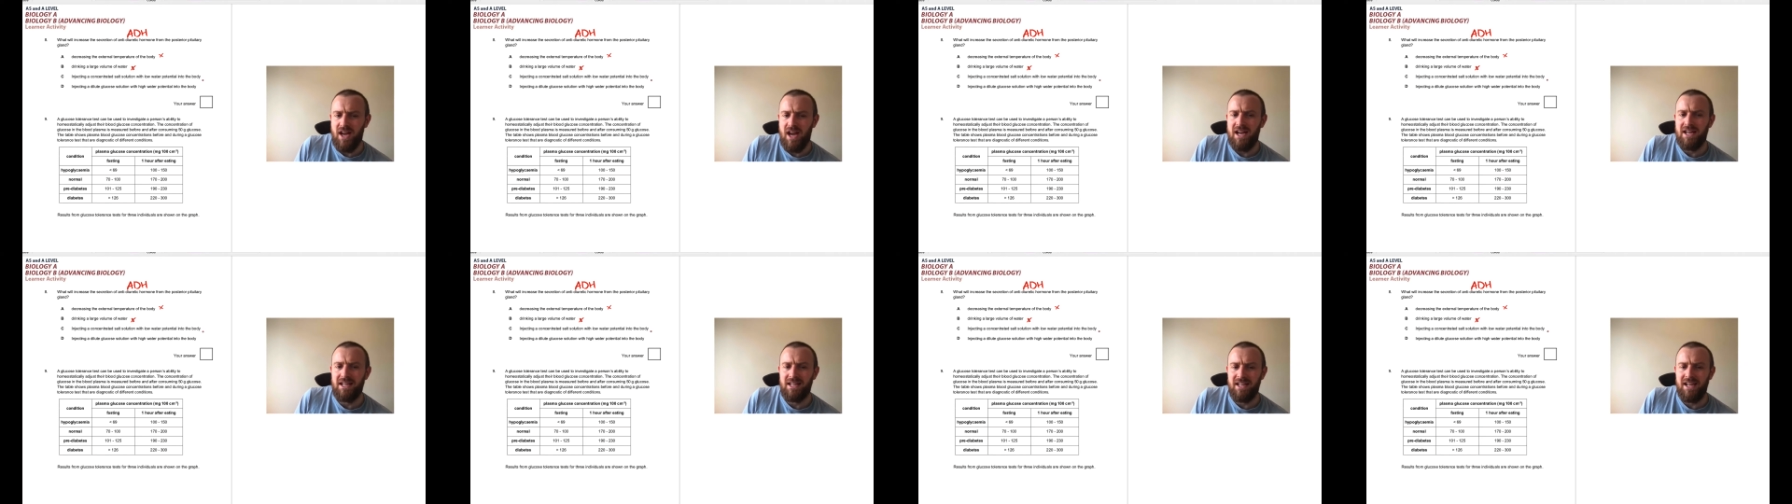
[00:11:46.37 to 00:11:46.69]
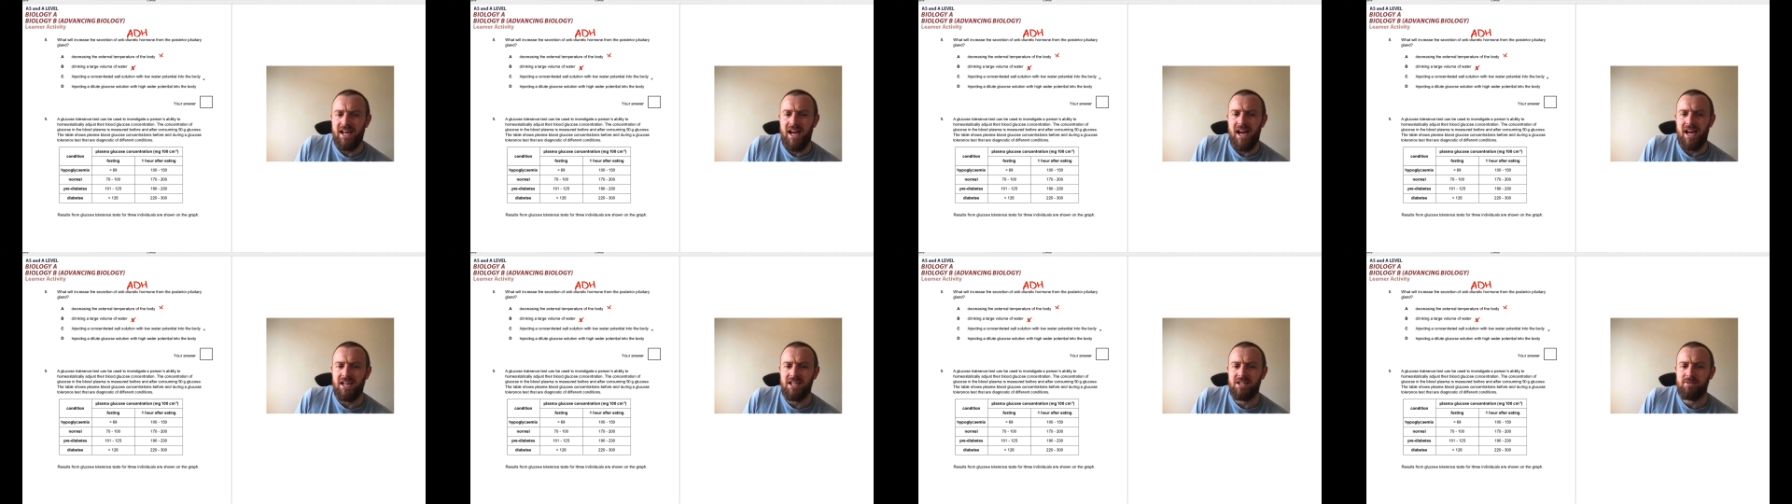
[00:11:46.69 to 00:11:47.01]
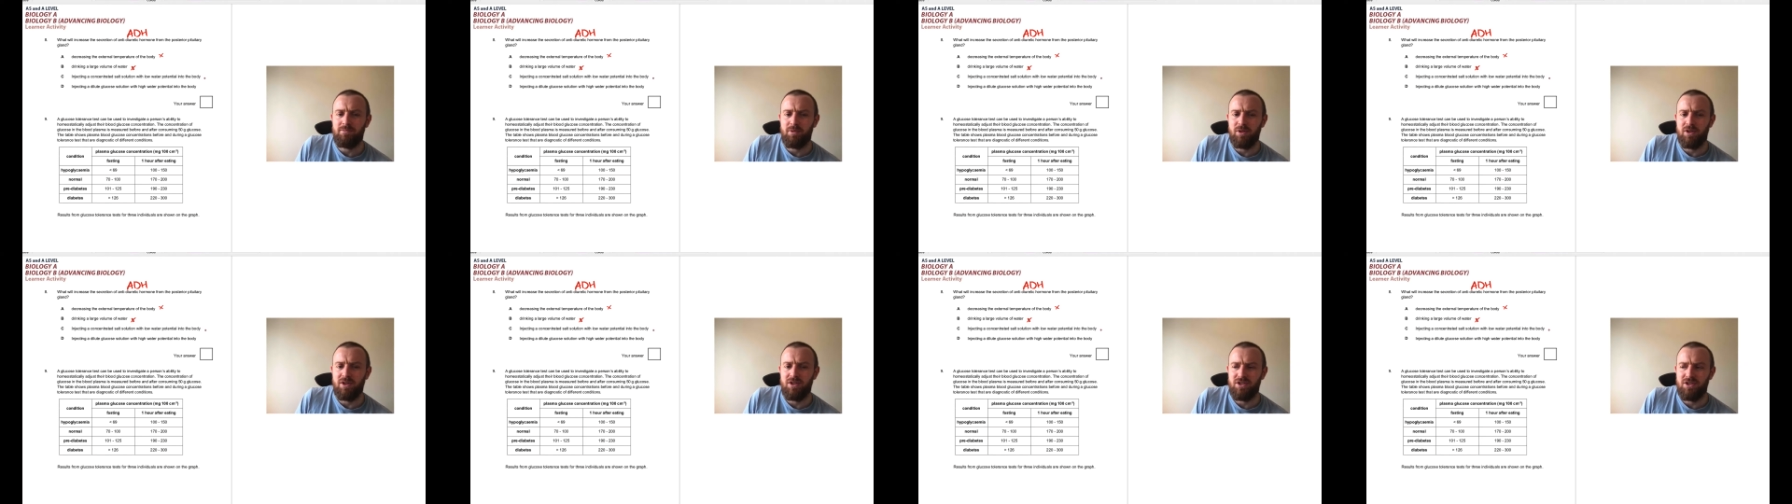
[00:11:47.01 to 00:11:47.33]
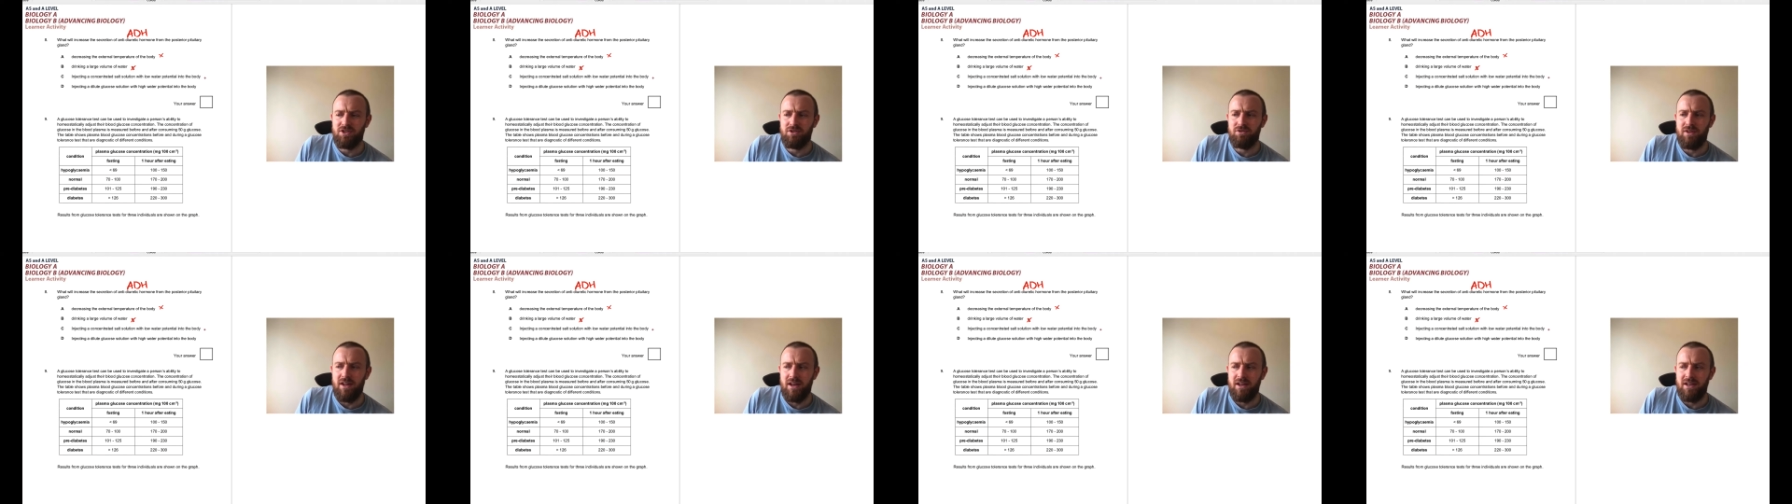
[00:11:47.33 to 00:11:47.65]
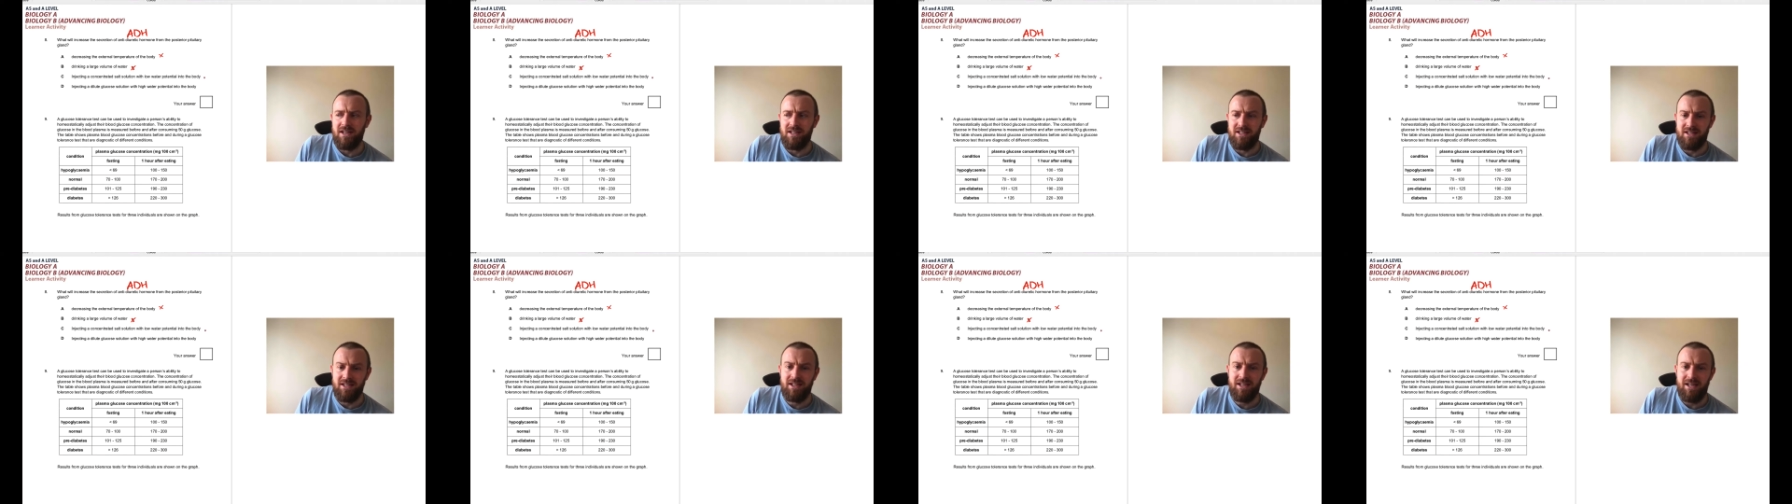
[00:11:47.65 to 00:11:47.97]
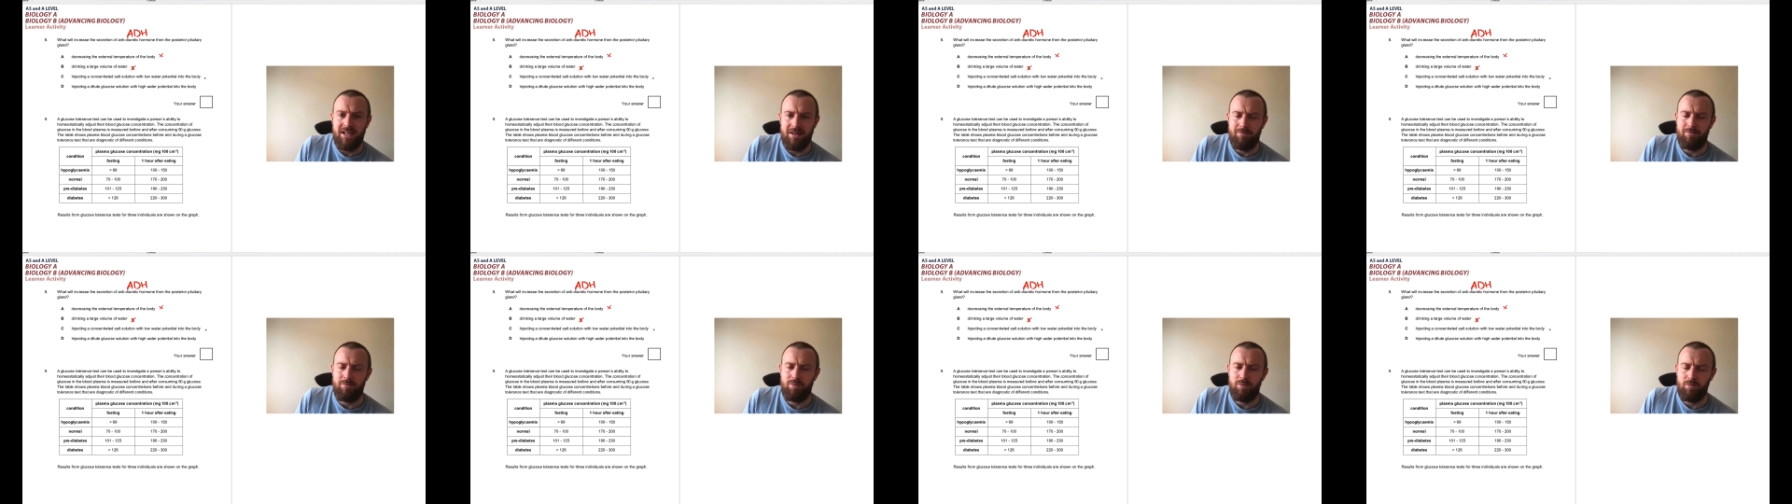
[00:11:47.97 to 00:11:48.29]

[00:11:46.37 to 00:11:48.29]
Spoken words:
ADH because you then need to keep